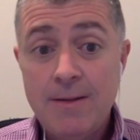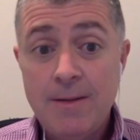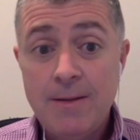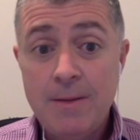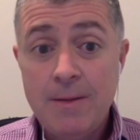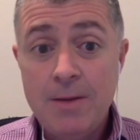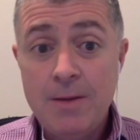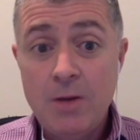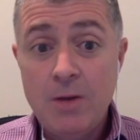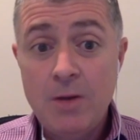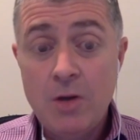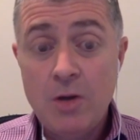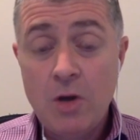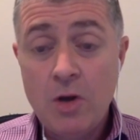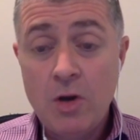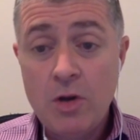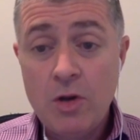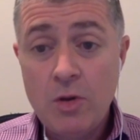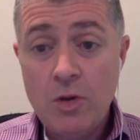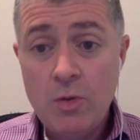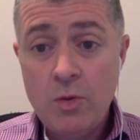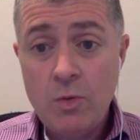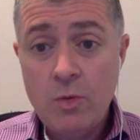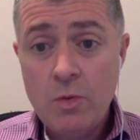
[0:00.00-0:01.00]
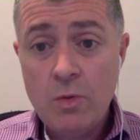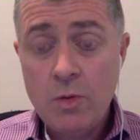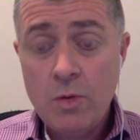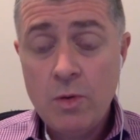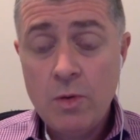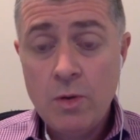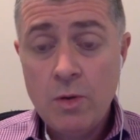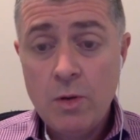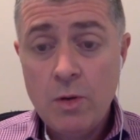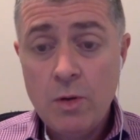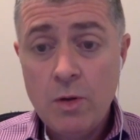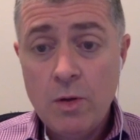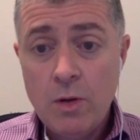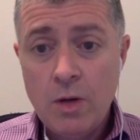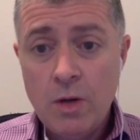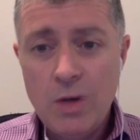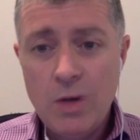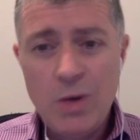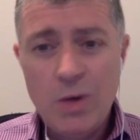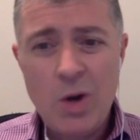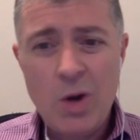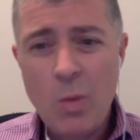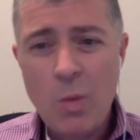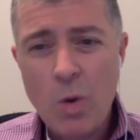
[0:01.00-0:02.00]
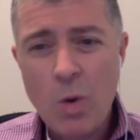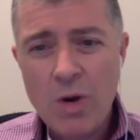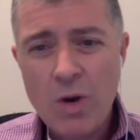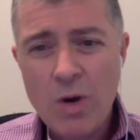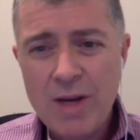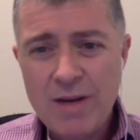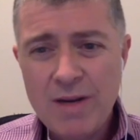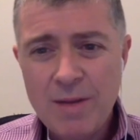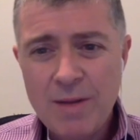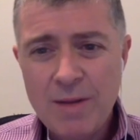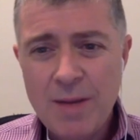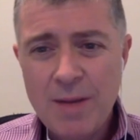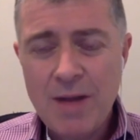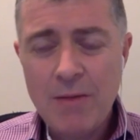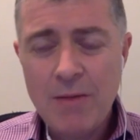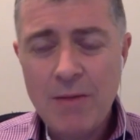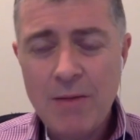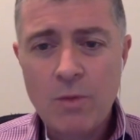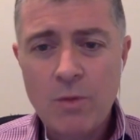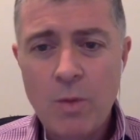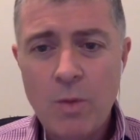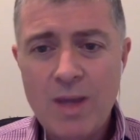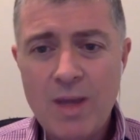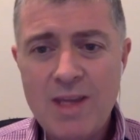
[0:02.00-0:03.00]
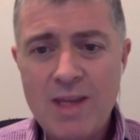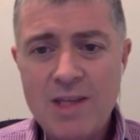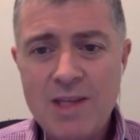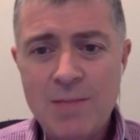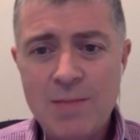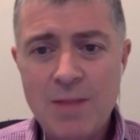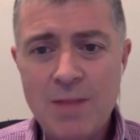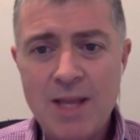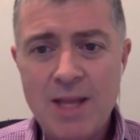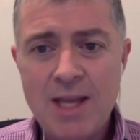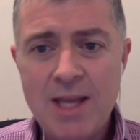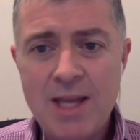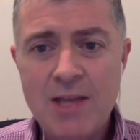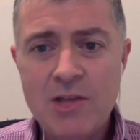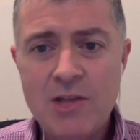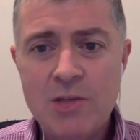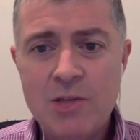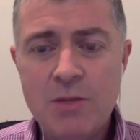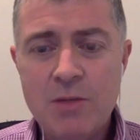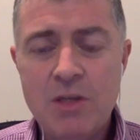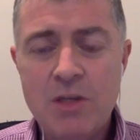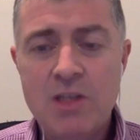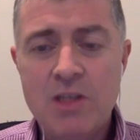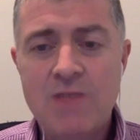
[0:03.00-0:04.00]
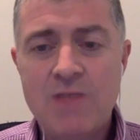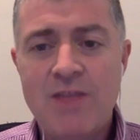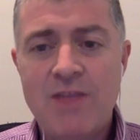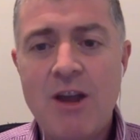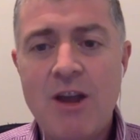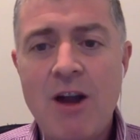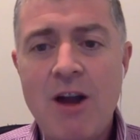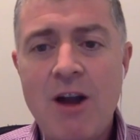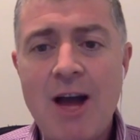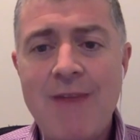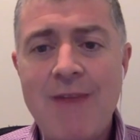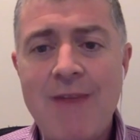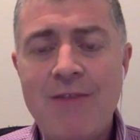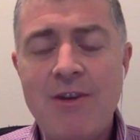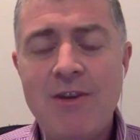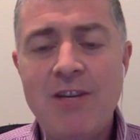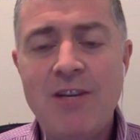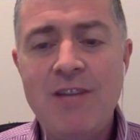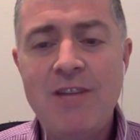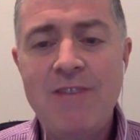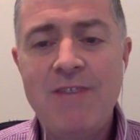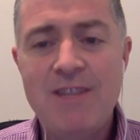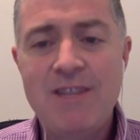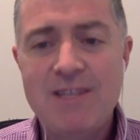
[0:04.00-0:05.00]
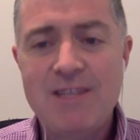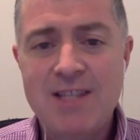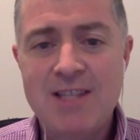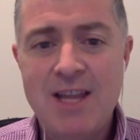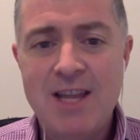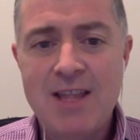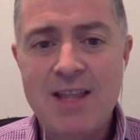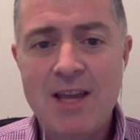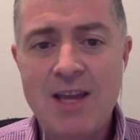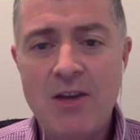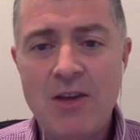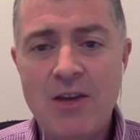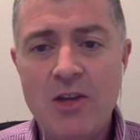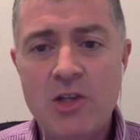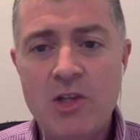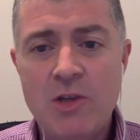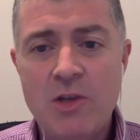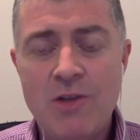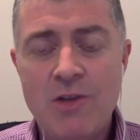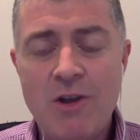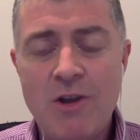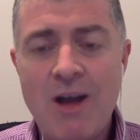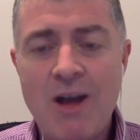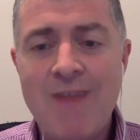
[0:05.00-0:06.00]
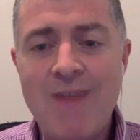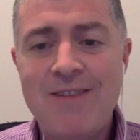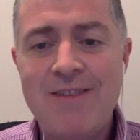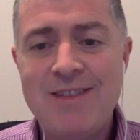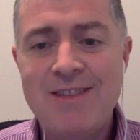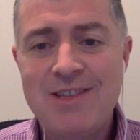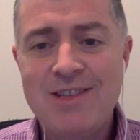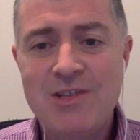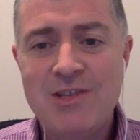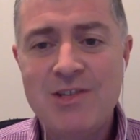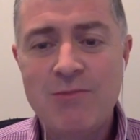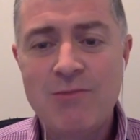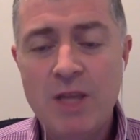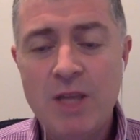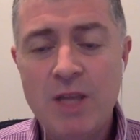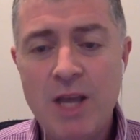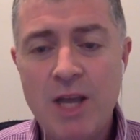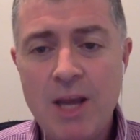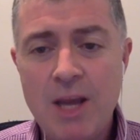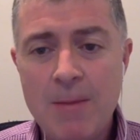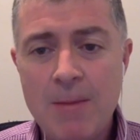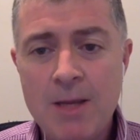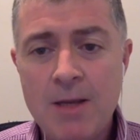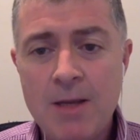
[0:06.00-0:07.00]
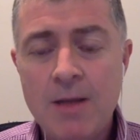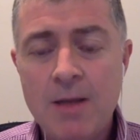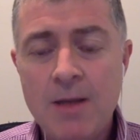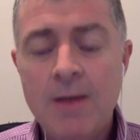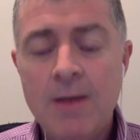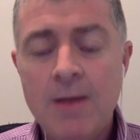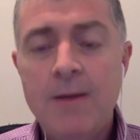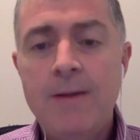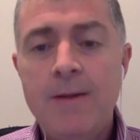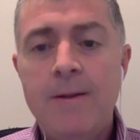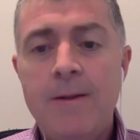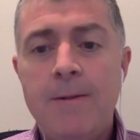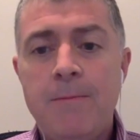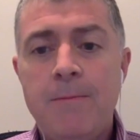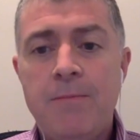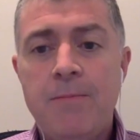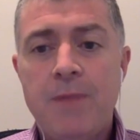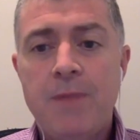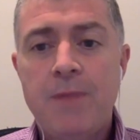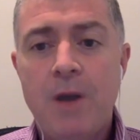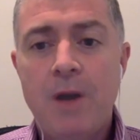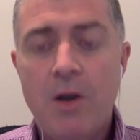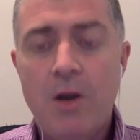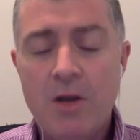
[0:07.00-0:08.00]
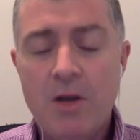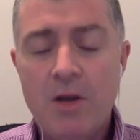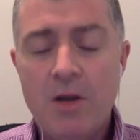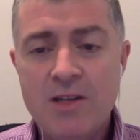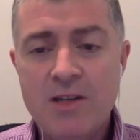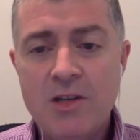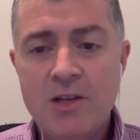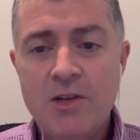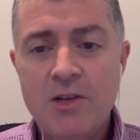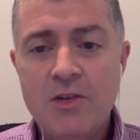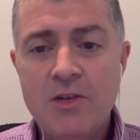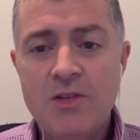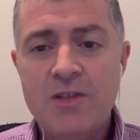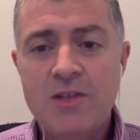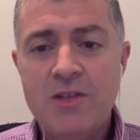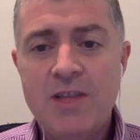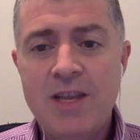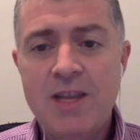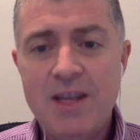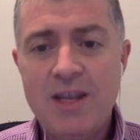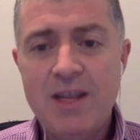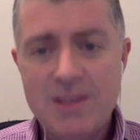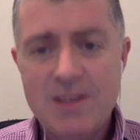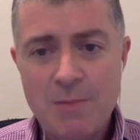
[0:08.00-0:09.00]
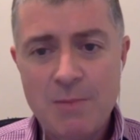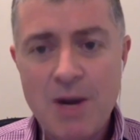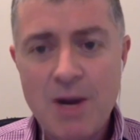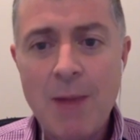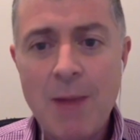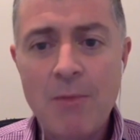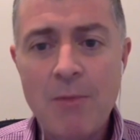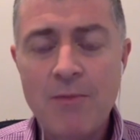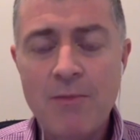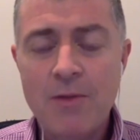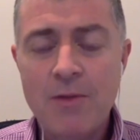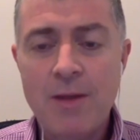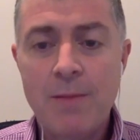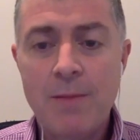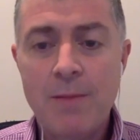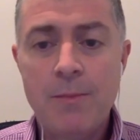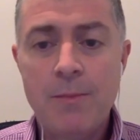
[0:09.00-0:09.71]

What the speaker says: I mean, are you at all worried about the way he's playing? Just because if their defense is not that good, so if their offense isn't really humming on all cylinders, then it's a problem for them.